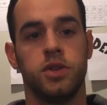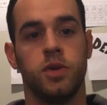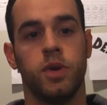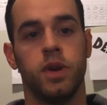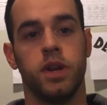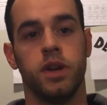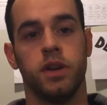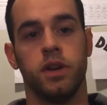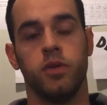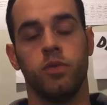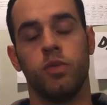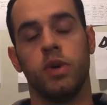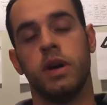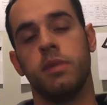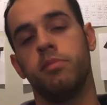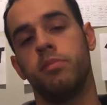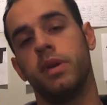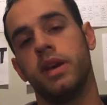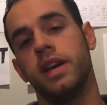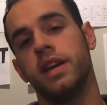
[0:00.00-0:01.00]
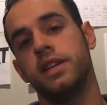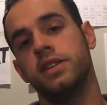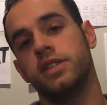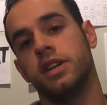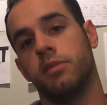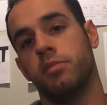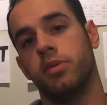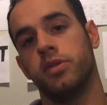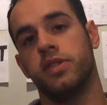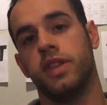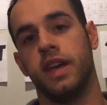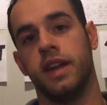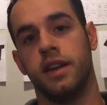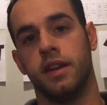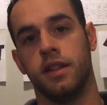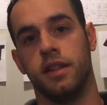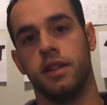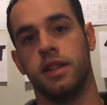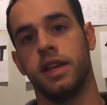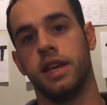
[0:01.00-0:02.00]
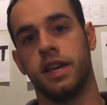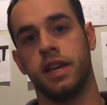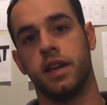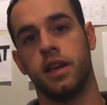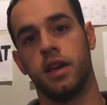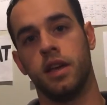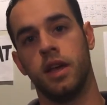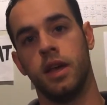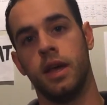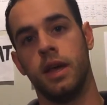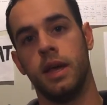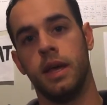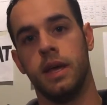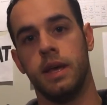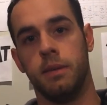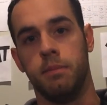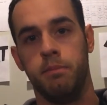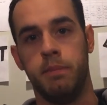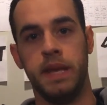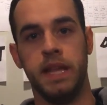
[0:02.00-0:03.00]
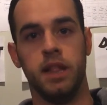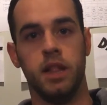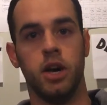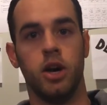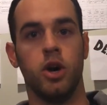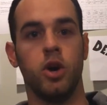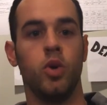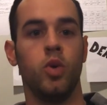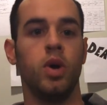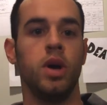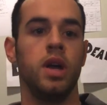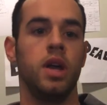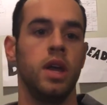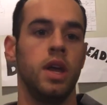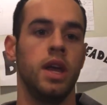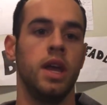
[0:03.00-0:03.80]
Twitter, and webpage. I'll put that in a link below.